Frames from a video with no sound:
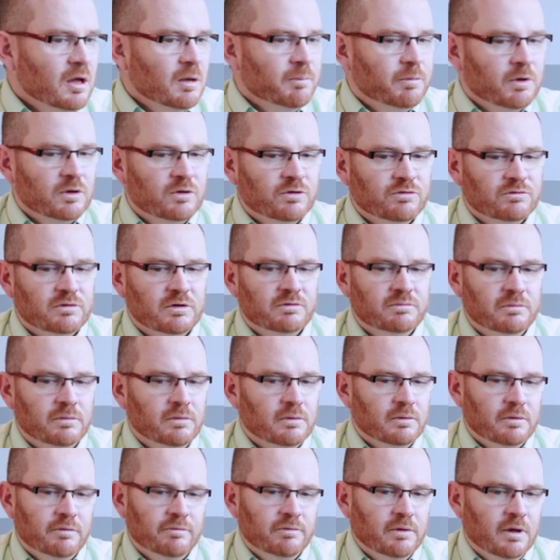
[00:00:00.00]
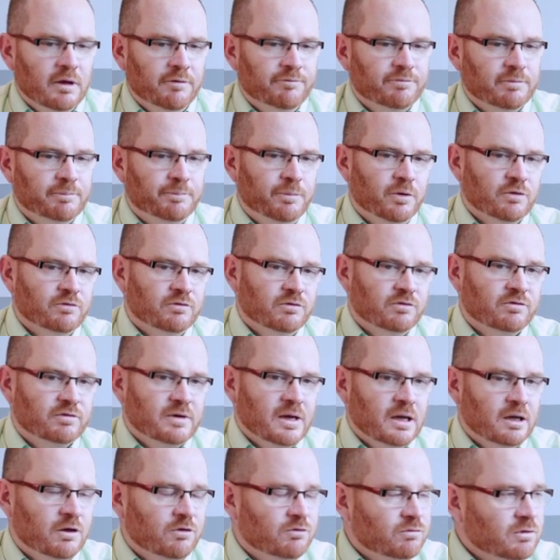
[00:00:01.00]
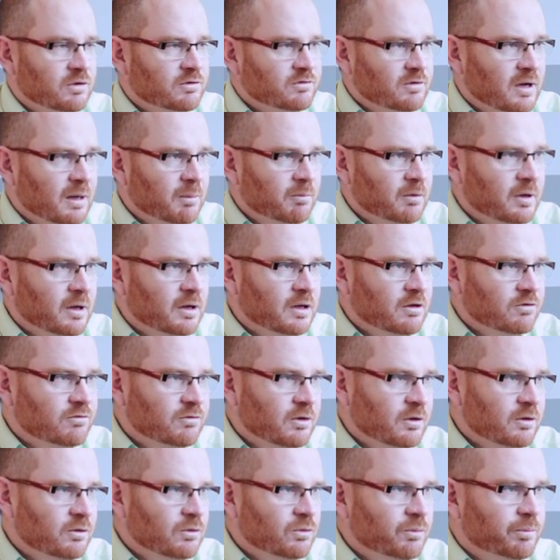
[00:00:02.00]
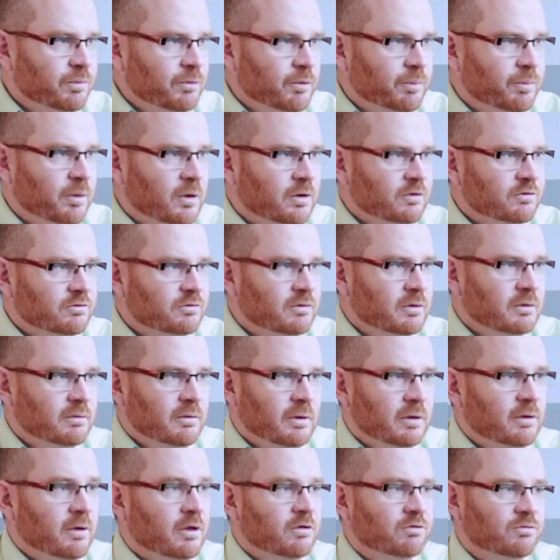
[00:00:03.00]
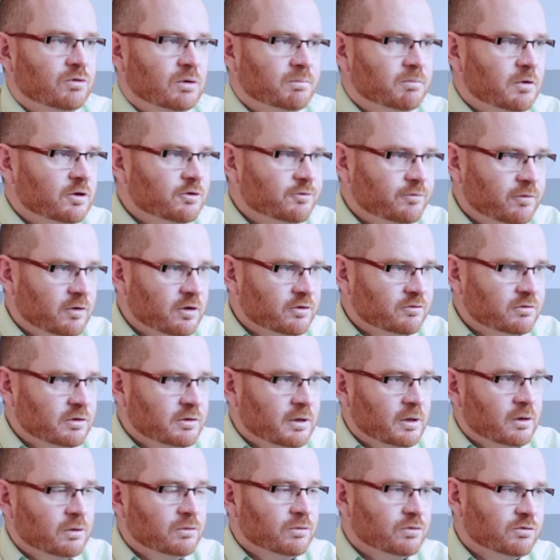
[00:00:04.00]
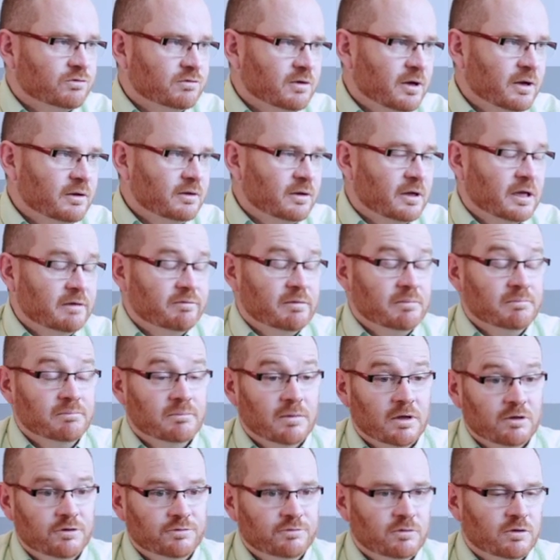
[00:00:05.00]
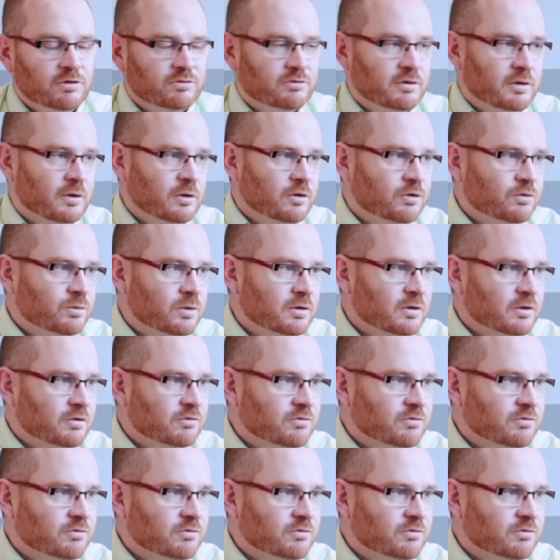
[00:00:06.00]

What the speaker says: Because if the person's scanning through a timeline and seeing your post, they're going through it much faster than on your site and even much faster than on Twitter.